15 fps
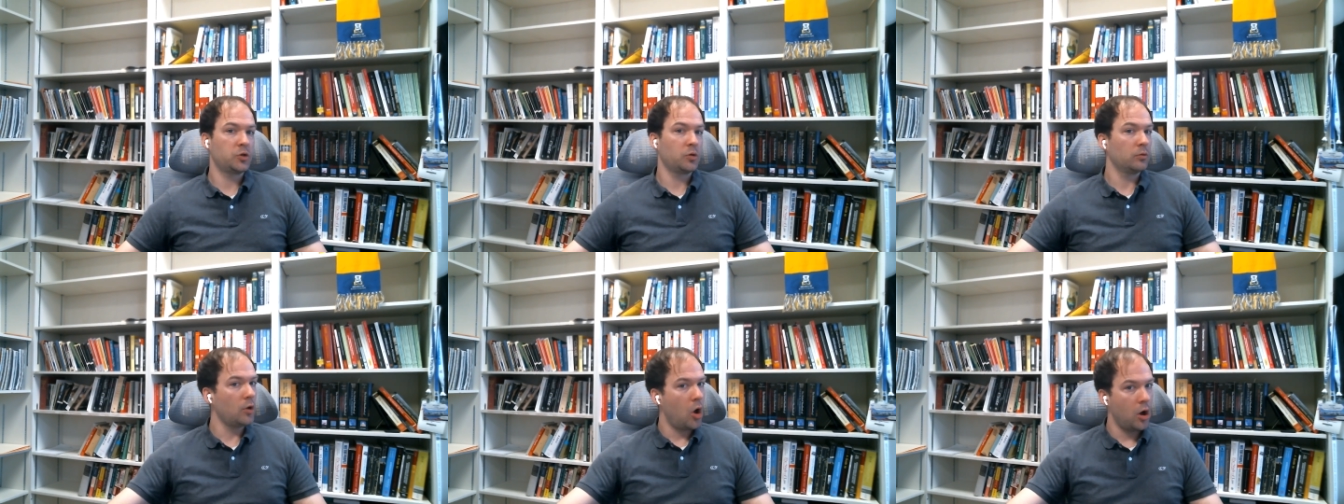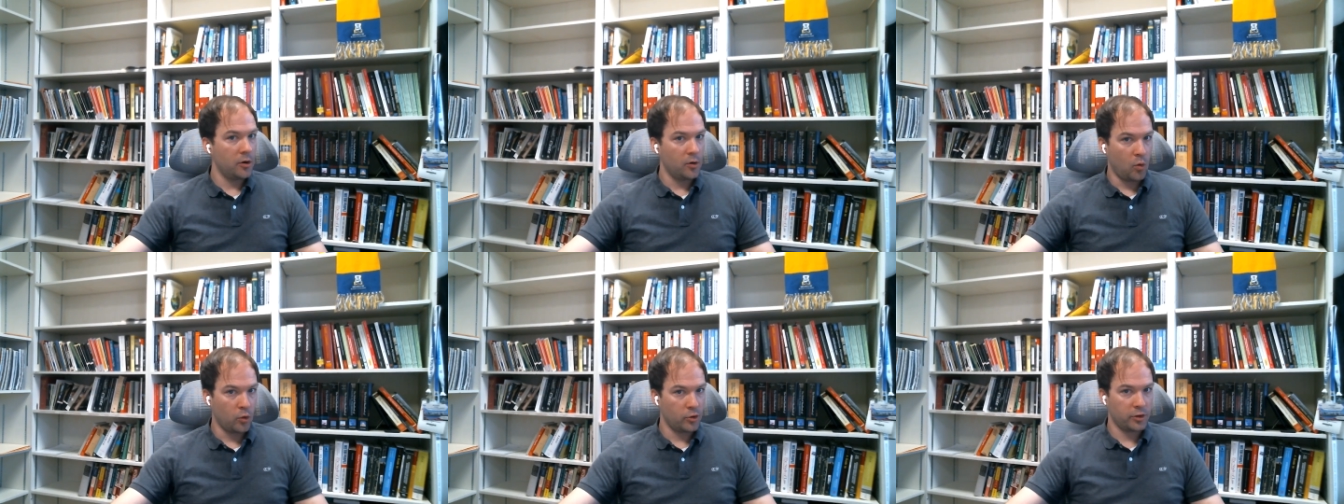or law and
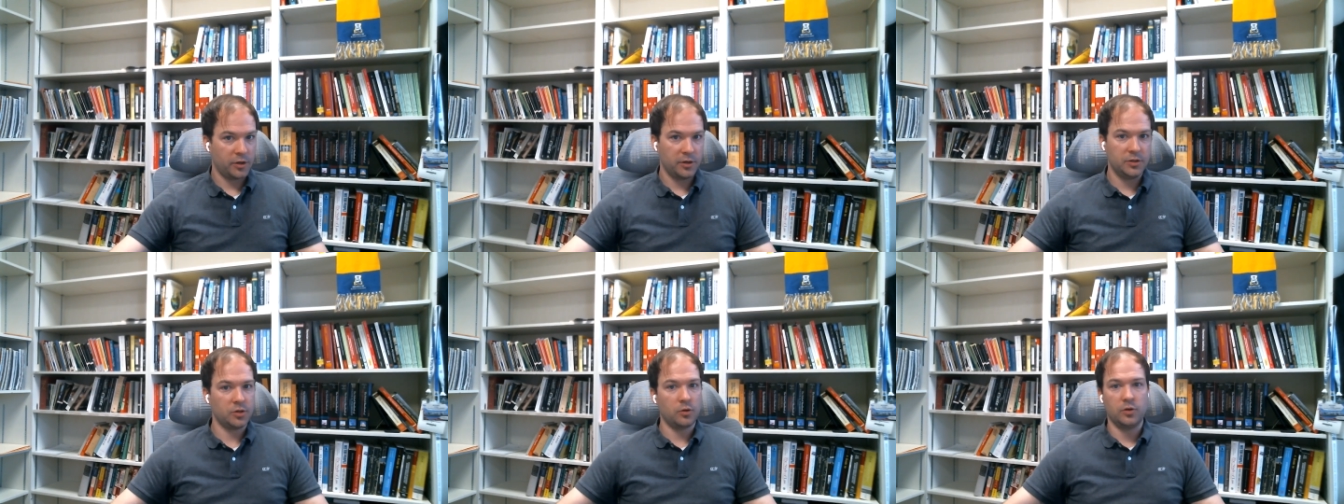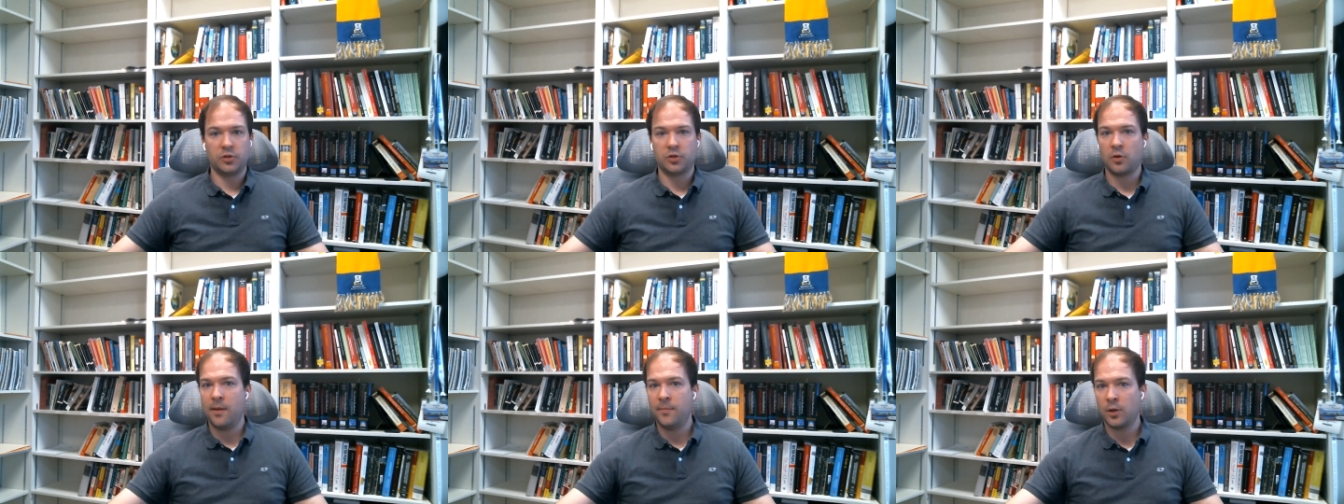order concerns,
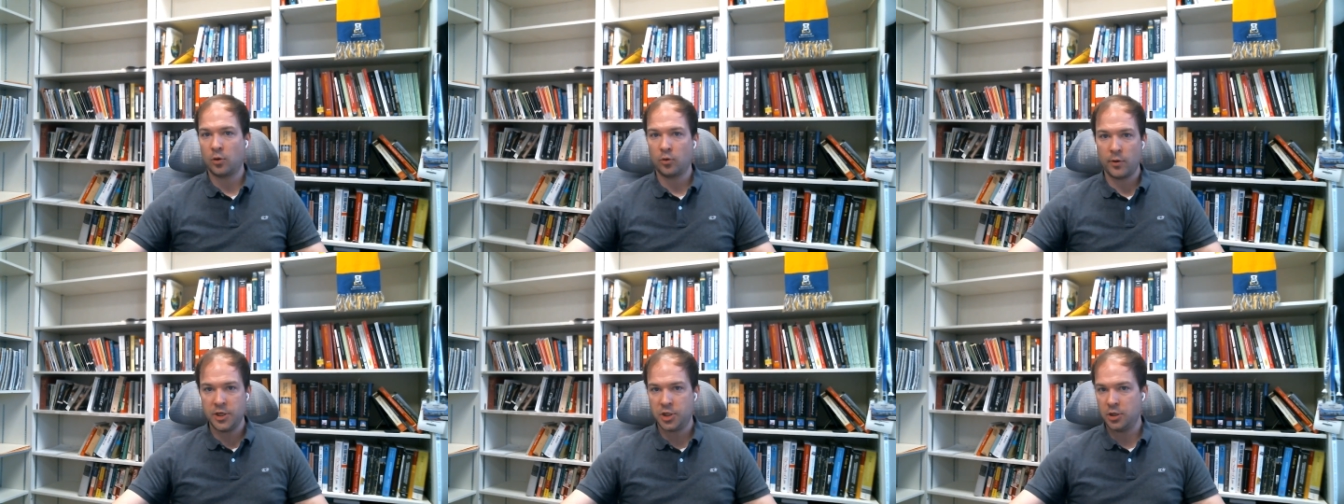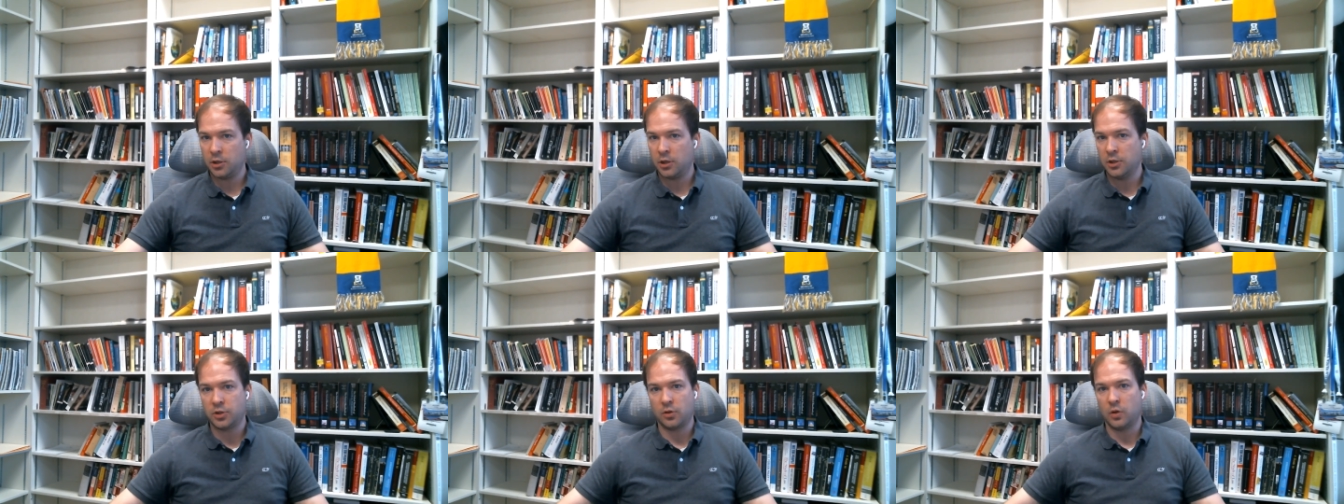or immigration
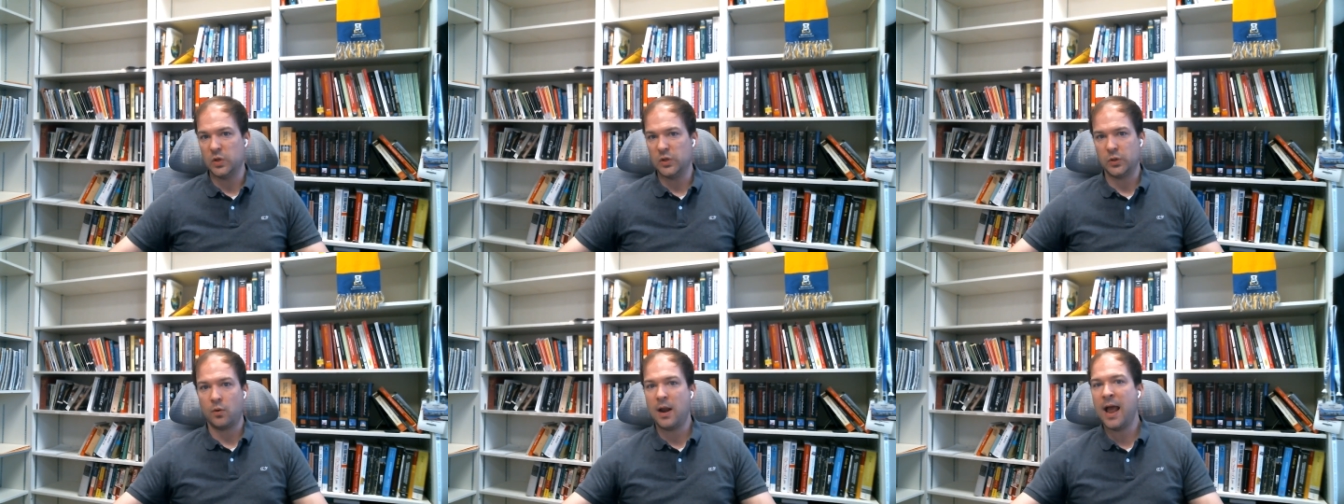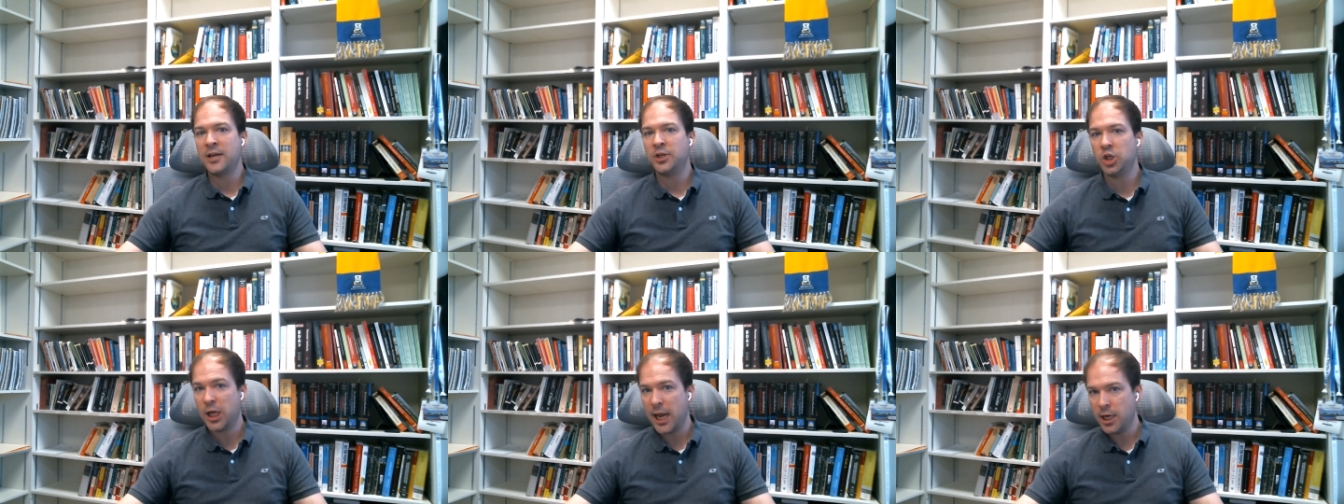concerns, or
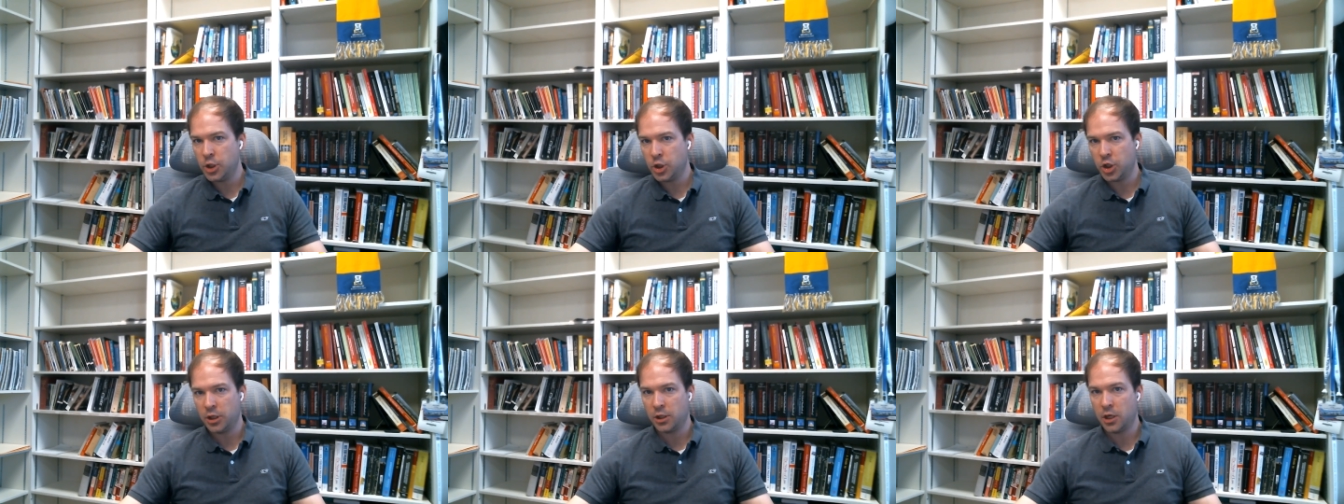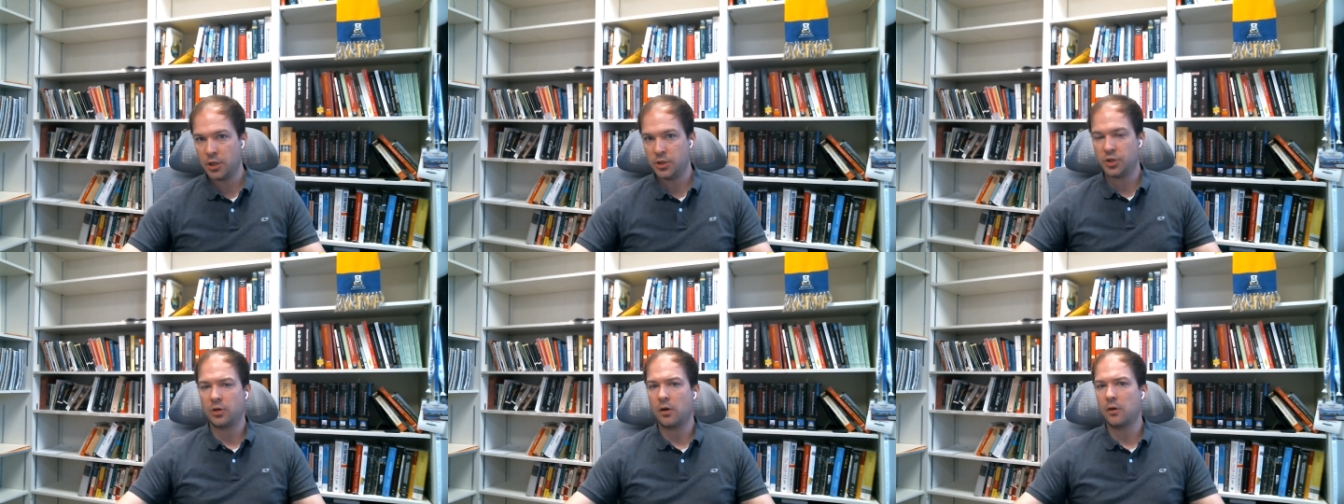education
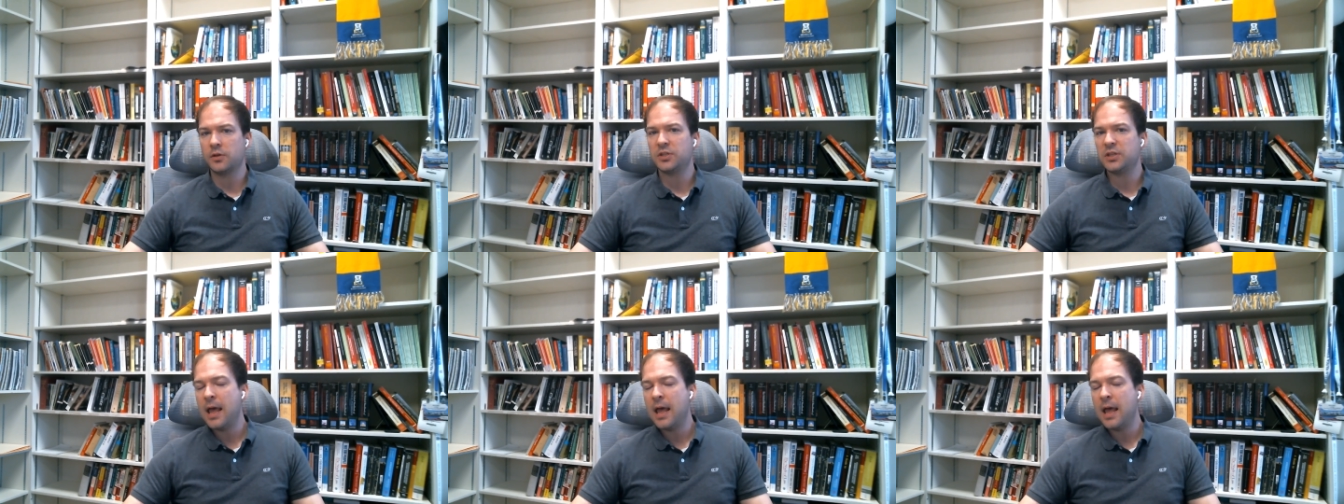concerns,